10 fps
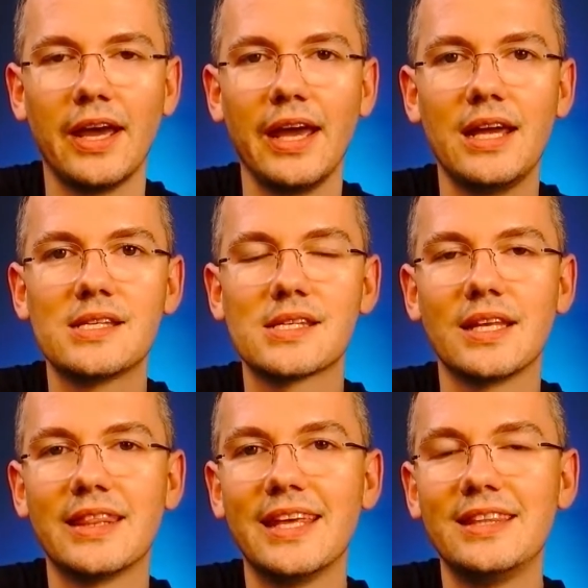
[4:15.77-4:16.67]
is
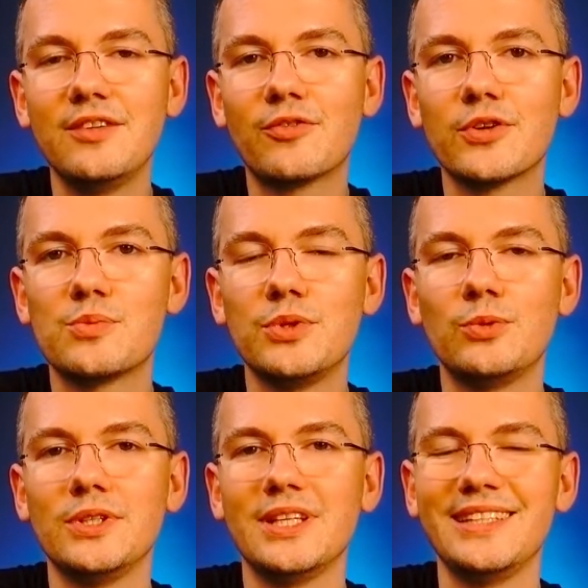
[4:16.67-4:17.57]
the difference
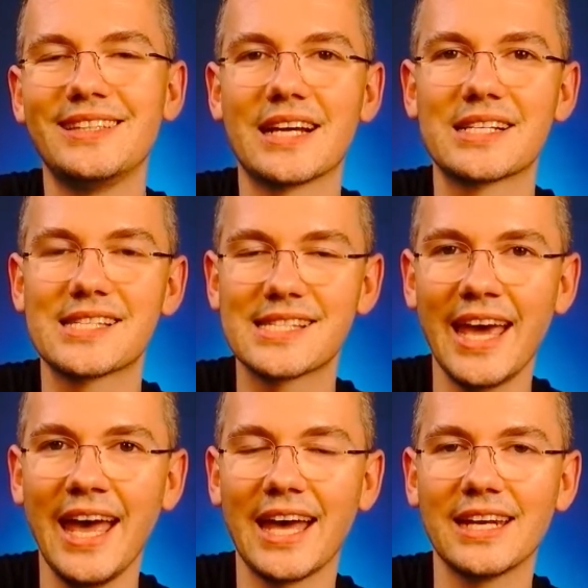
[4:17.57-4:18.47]
between index
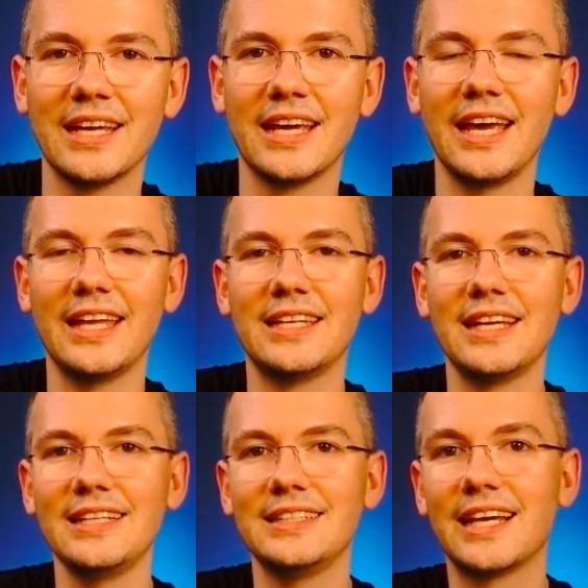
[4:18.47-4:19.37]
scan and
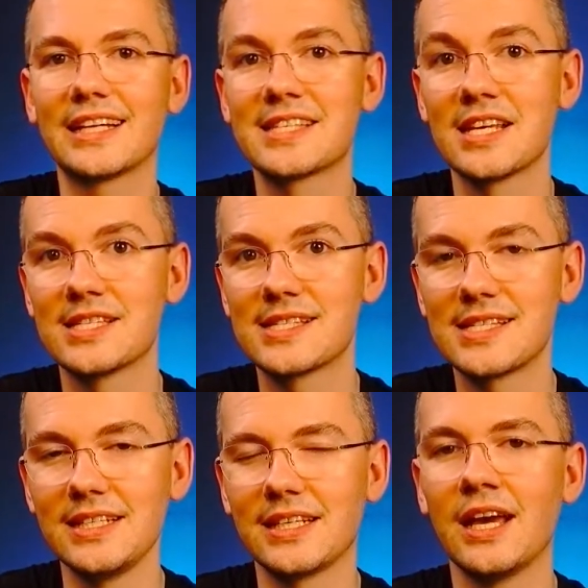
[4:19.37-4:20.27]
the index
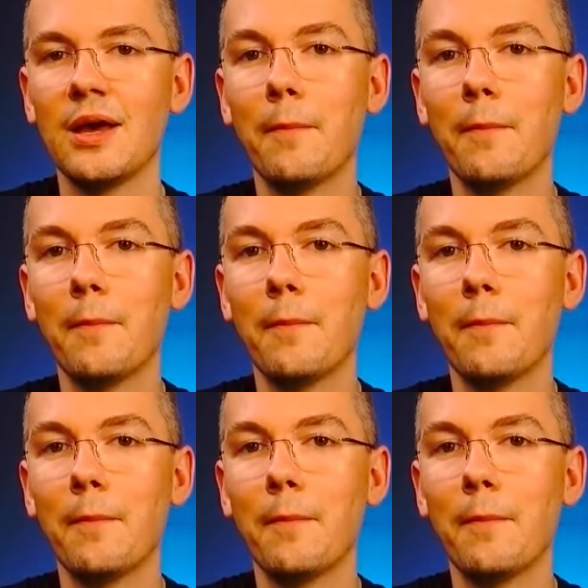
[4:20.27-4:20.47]
seek.